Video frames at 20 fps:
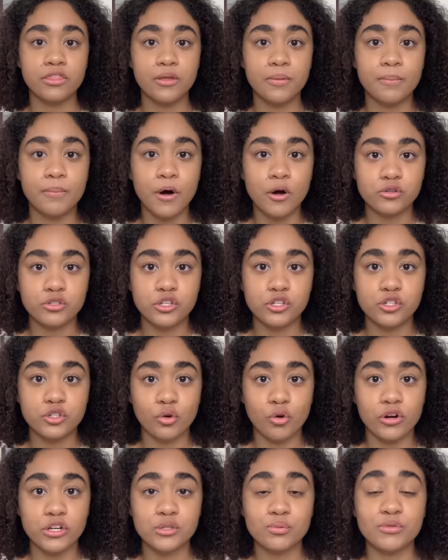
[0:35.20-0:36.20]
The
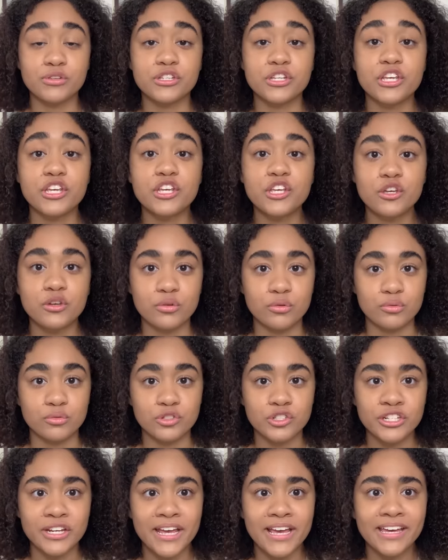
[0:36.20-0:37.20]
Mosasaurus was
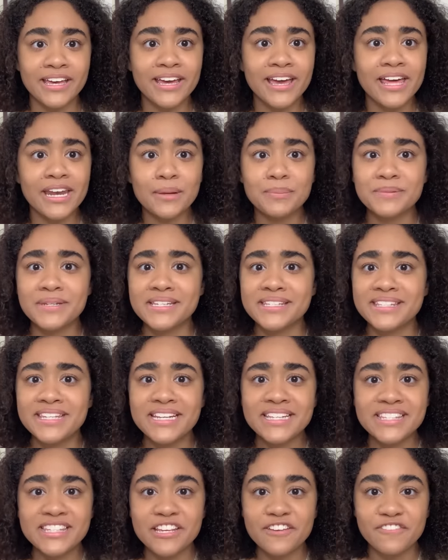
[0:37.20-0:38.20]
huge. It could get up to
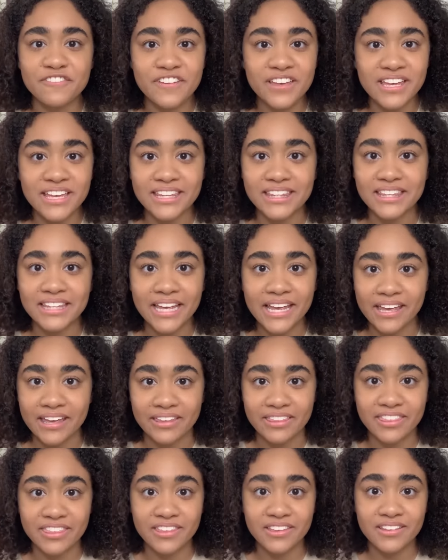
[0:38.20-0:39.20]
60 feet in length.